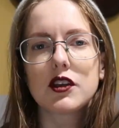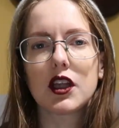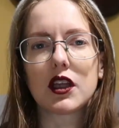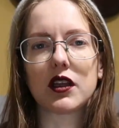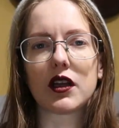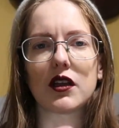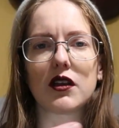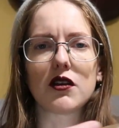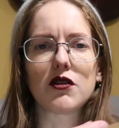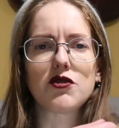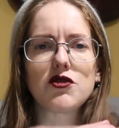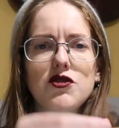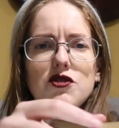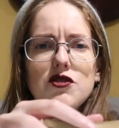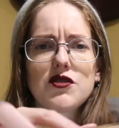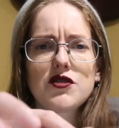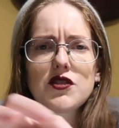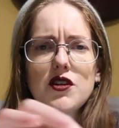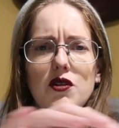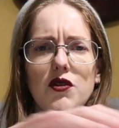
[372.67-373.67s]
And then those
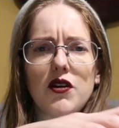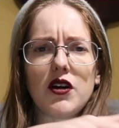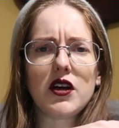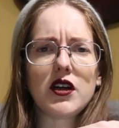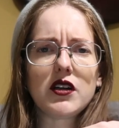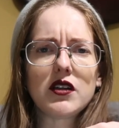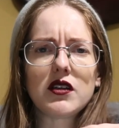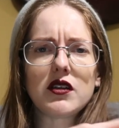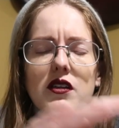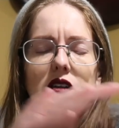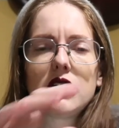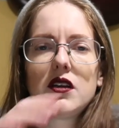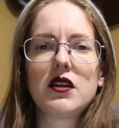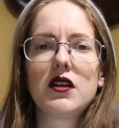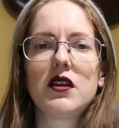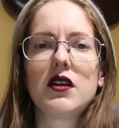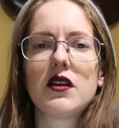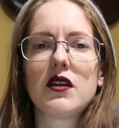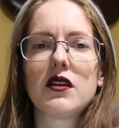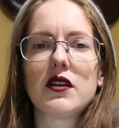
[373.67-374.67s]
just go on
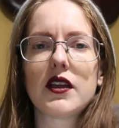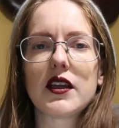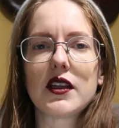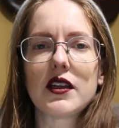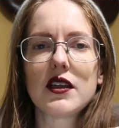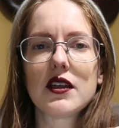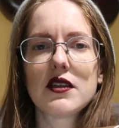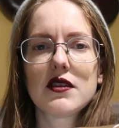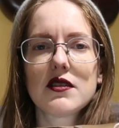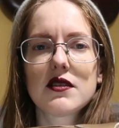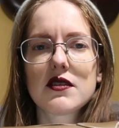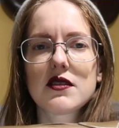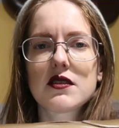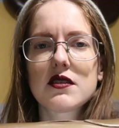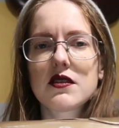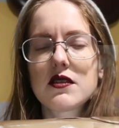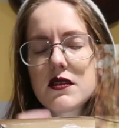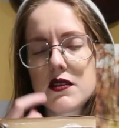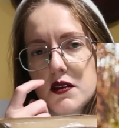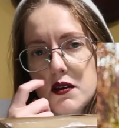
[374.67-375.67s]
like
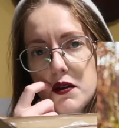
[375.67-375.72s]
this.